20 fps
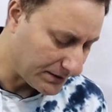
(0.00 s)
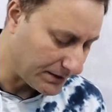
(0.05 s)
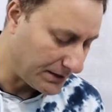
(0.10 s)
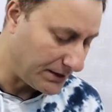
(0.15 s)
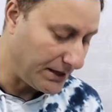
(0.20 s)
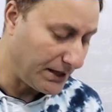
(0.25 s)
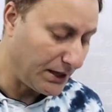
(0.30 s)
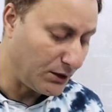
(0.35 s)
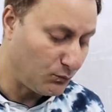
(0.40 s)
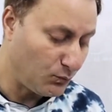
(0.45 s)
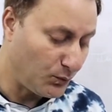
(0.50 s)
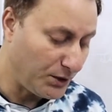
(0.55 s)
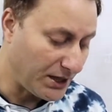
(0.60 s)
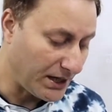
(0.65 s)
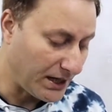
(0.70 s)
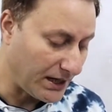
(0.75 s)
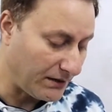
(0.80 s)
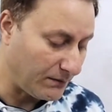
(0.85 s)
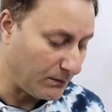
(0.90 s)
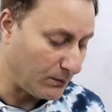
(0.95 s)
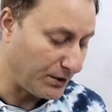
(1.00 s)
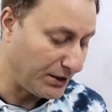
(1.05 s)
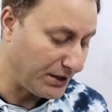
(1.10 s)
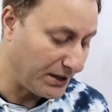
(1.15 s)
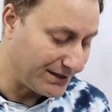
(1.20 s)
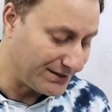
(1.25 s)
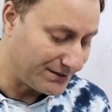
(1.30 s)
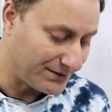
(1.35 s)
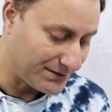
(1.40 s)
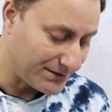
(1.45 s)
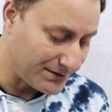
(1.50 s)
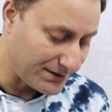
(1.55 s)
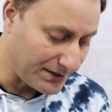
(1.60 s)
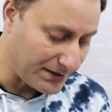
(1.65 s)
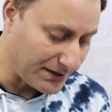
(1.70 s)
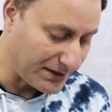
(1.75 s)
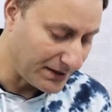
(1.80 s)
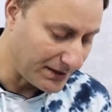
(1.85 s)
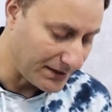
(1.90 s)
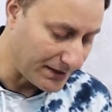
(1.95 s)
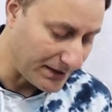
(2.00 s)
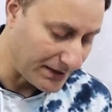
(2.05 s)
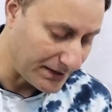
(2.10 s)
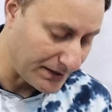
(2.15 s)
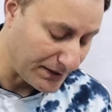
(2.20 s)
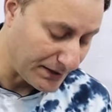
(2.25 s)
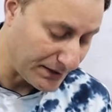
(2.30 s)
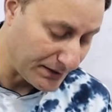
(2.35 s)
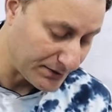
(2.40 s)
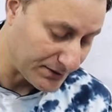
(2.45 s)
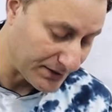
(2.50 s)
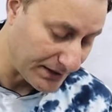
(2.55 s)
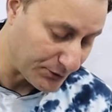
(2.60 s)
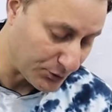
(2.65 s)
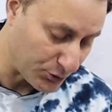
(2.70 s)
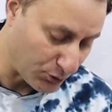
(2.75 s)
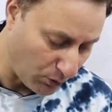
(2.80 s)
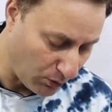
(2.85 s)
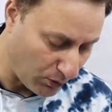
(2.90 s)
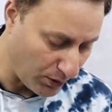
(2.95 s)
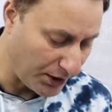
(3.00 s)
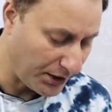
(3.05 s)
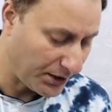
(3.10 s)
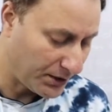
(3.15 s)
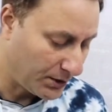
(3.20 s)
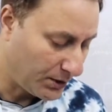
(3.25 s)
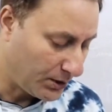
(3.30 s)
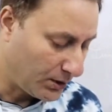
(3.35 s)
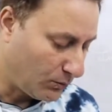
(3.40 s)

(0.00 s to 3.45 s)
Again, we have another thing, and it is a toy.